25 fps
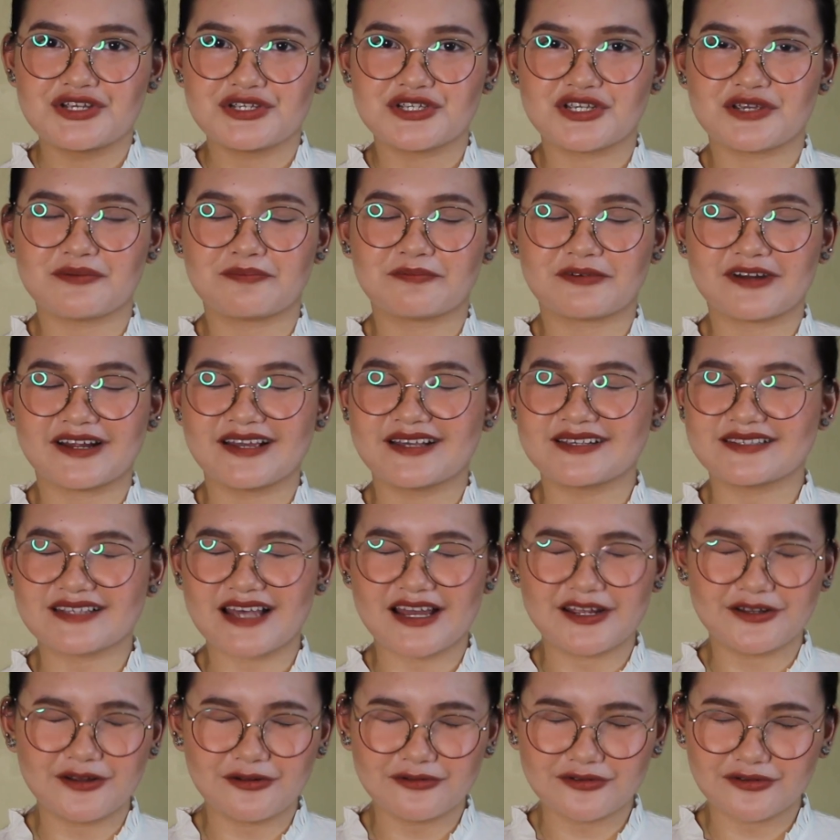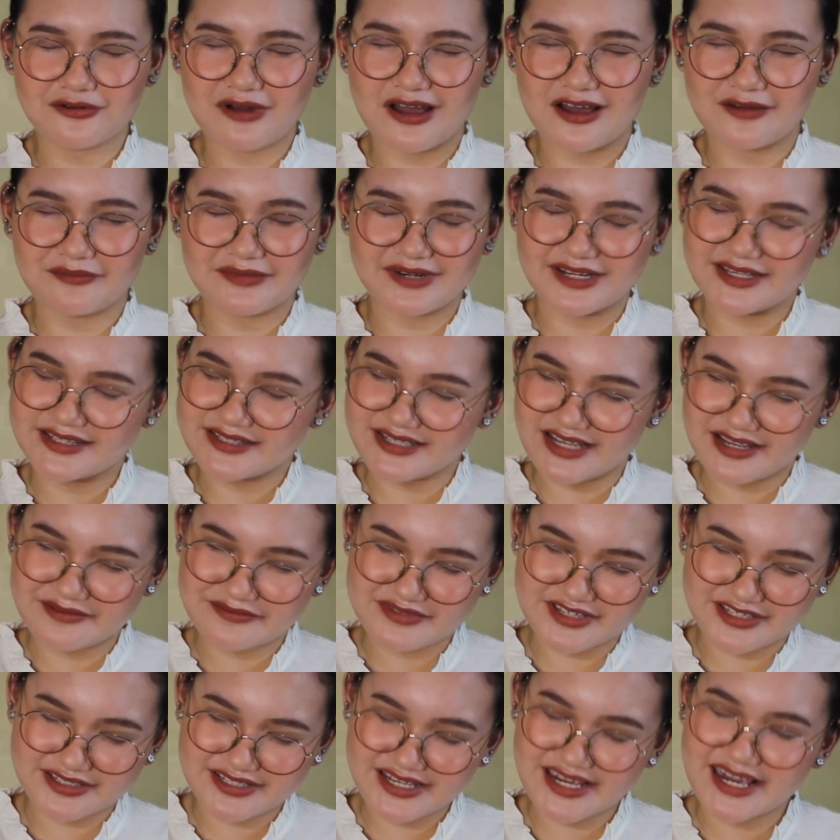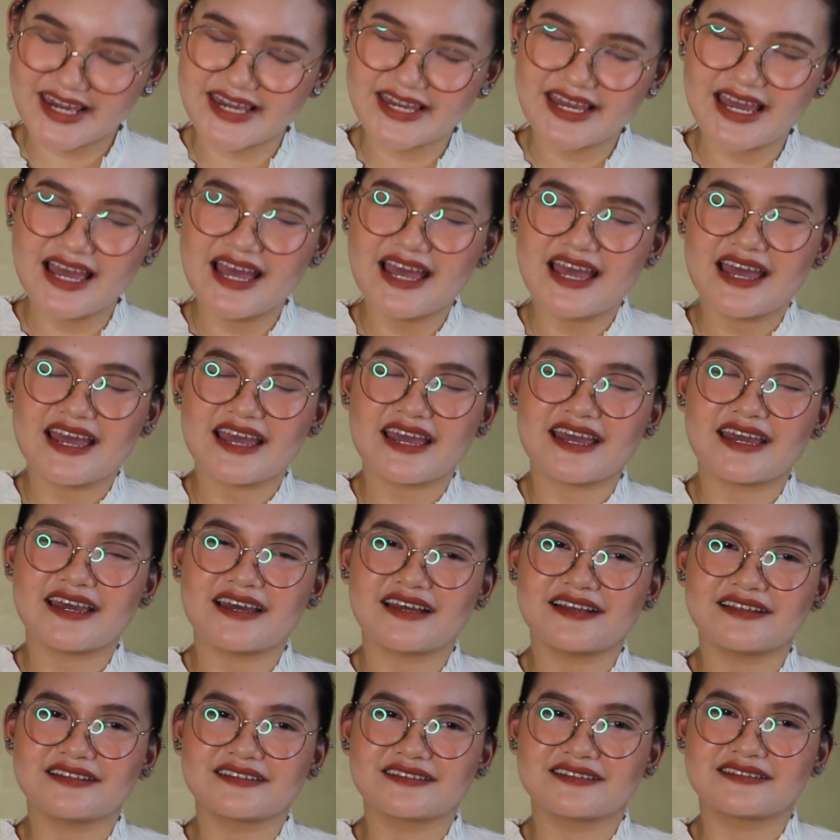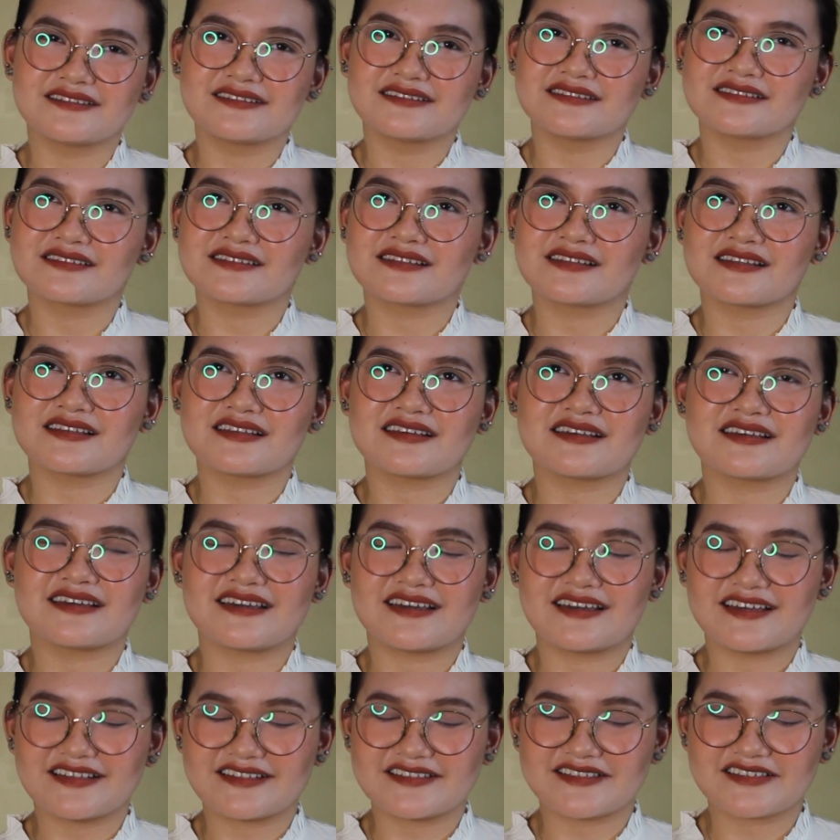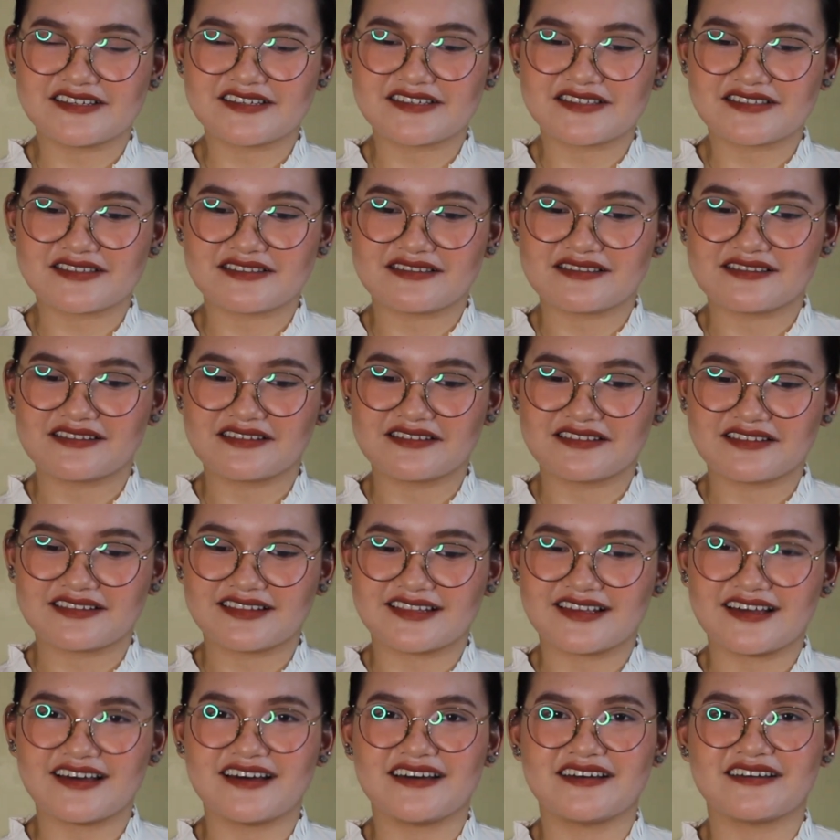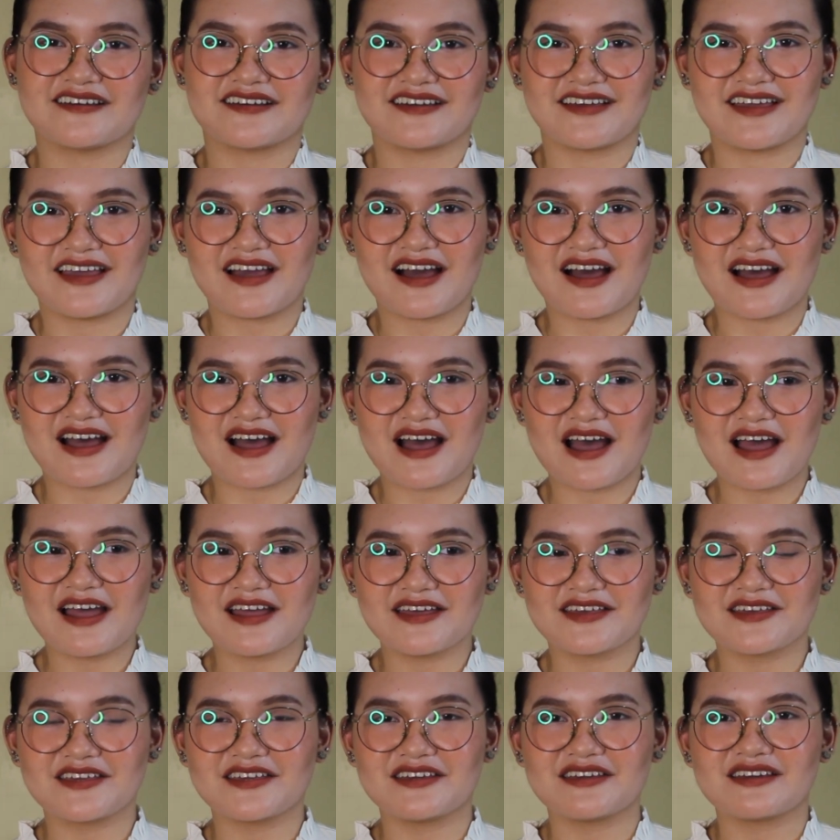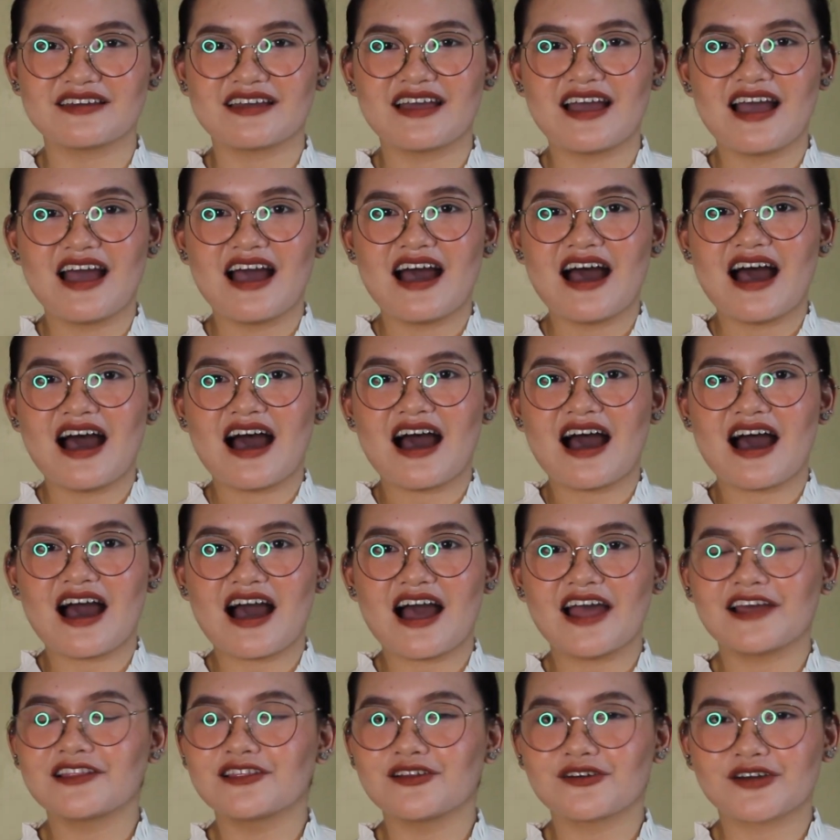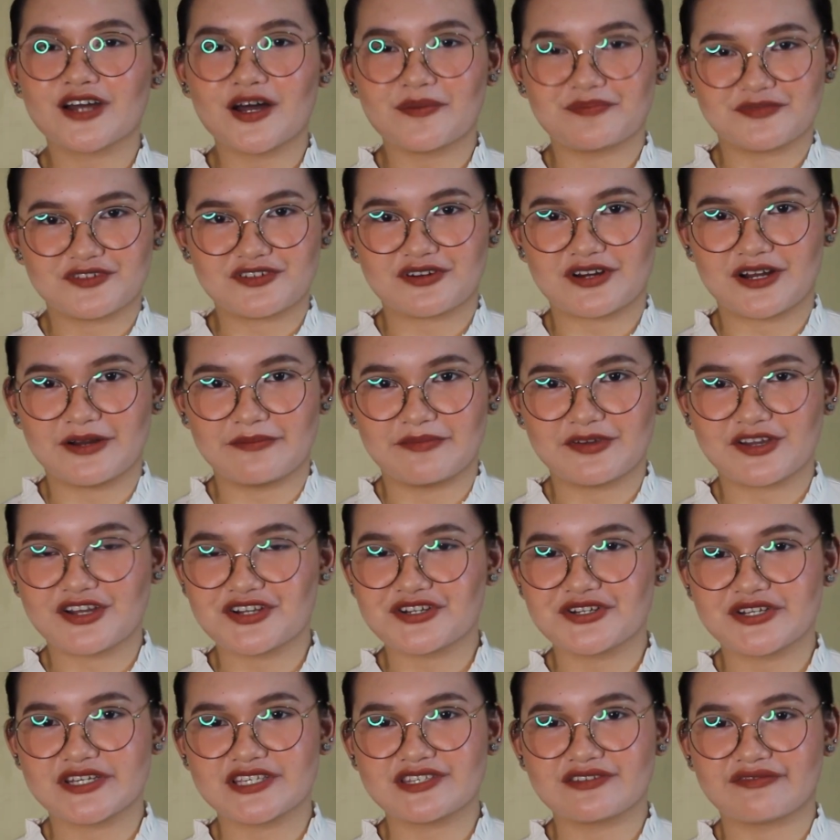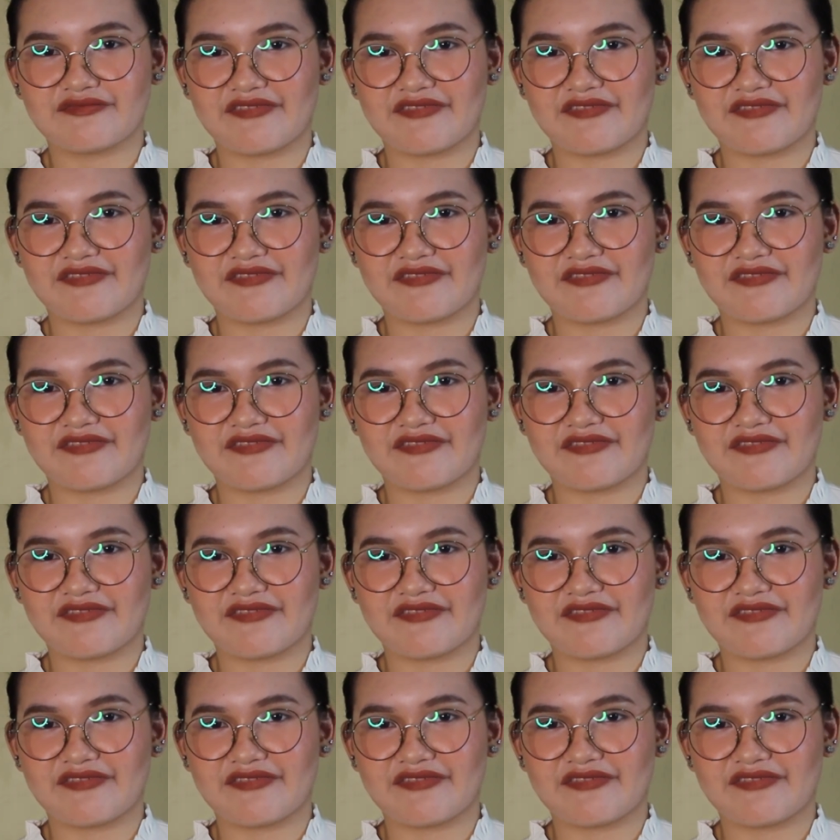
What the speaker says: She prays I don't know how many times a day, and it just I look up to her because she's